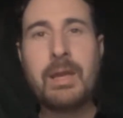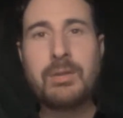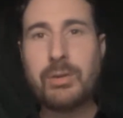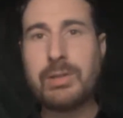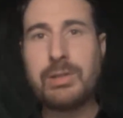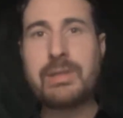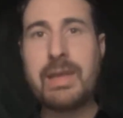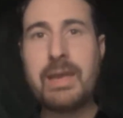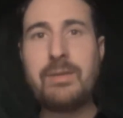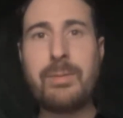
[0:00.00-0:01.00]
So it just
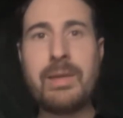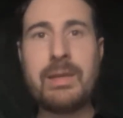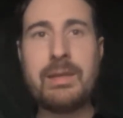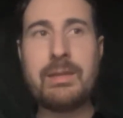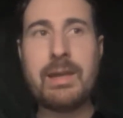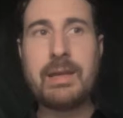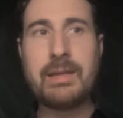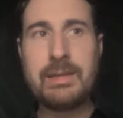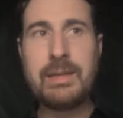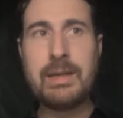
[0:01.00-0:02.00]
gave me the
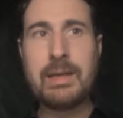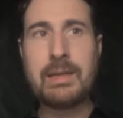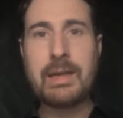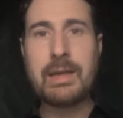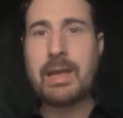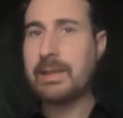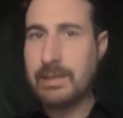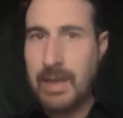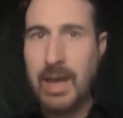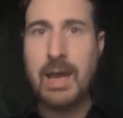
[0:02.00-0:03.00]
idea that at the
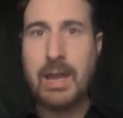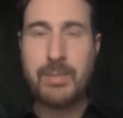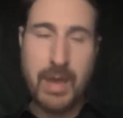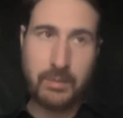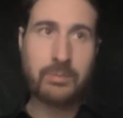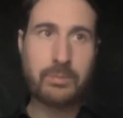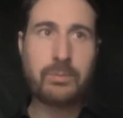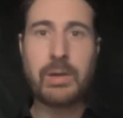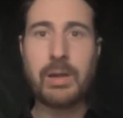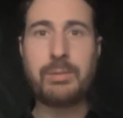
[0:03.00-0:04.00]
time, back
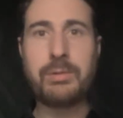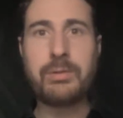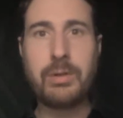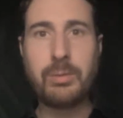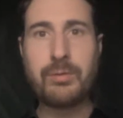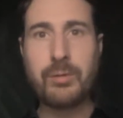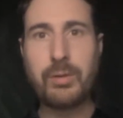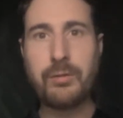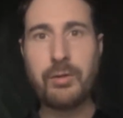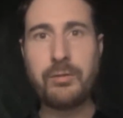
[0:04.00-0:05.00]
when I was, before
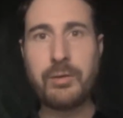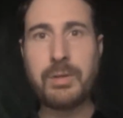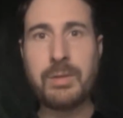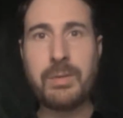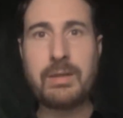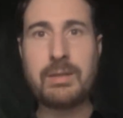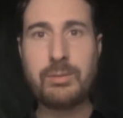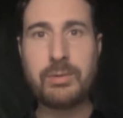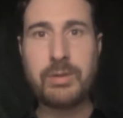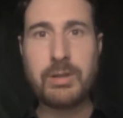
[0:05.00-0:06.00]
the first film came out,
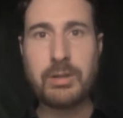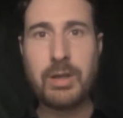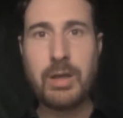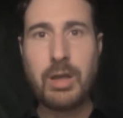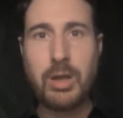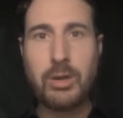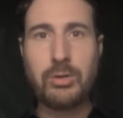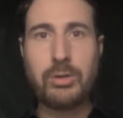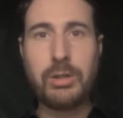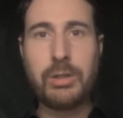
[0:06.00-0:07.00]
this was in the
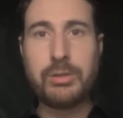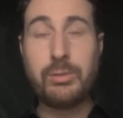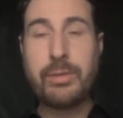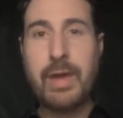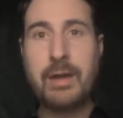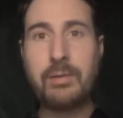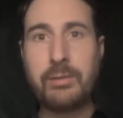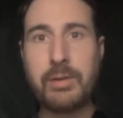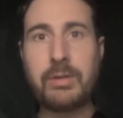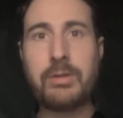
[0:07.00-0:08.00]
early
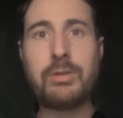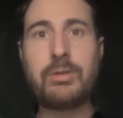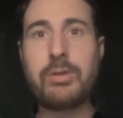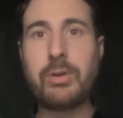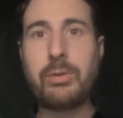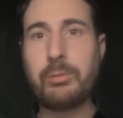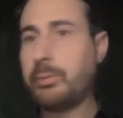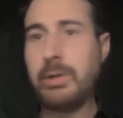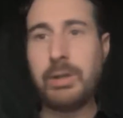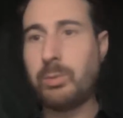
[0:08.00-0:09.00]
2000s. And so there
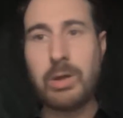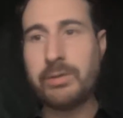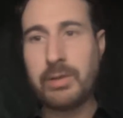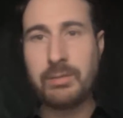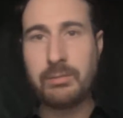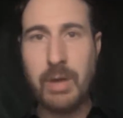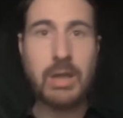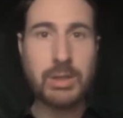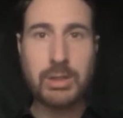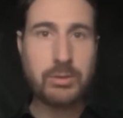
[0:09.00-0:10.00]
really wasn't
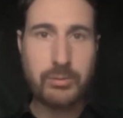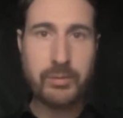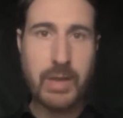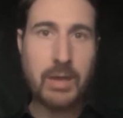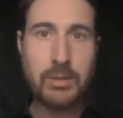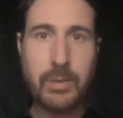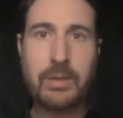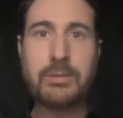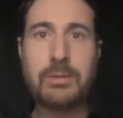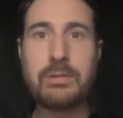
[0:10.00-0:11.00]
much in terms of
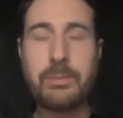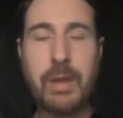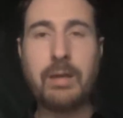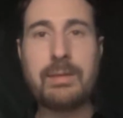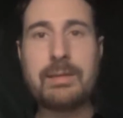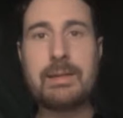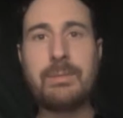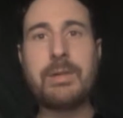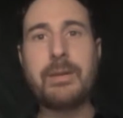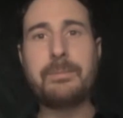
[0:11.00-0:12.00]
documentaries about this
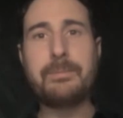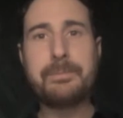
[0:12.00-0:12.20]
subject.